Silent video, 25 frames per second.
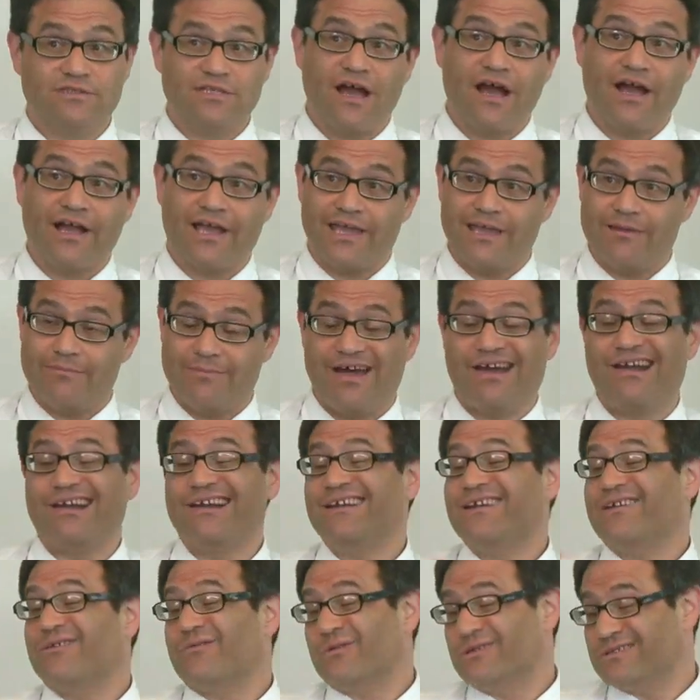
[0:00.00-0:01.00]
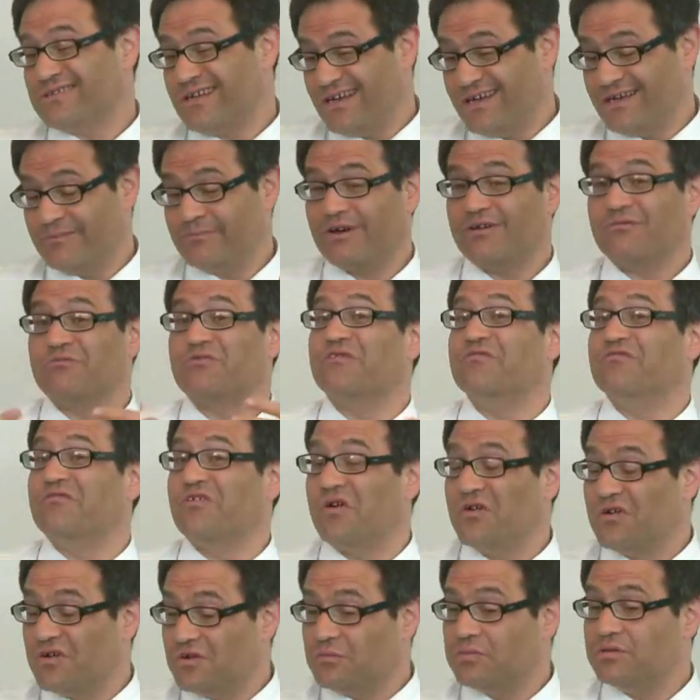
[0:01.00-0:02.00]
we're talking about, and here we're talking about
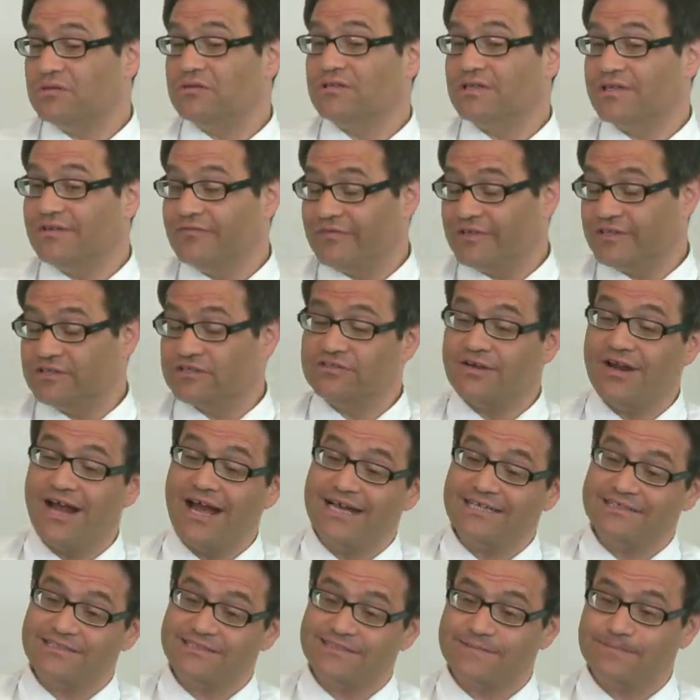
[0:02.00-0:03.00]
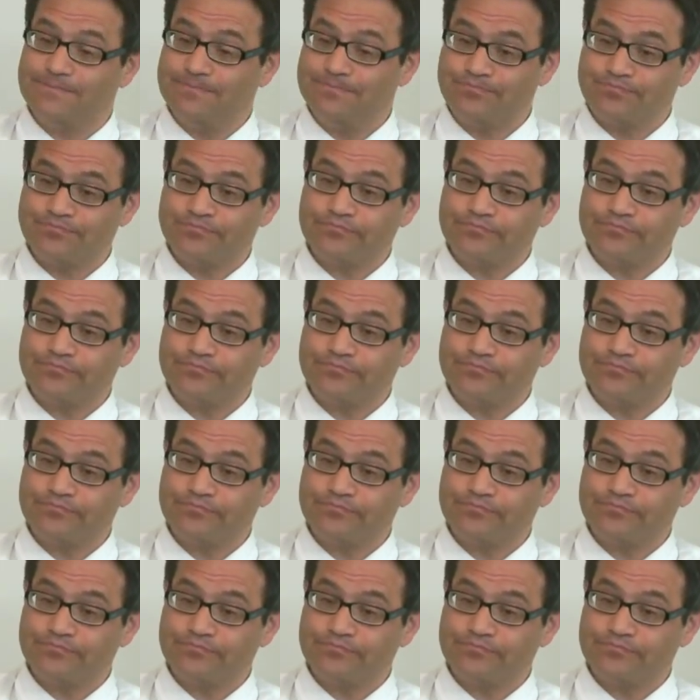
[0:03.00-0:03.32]
revocable living trusts,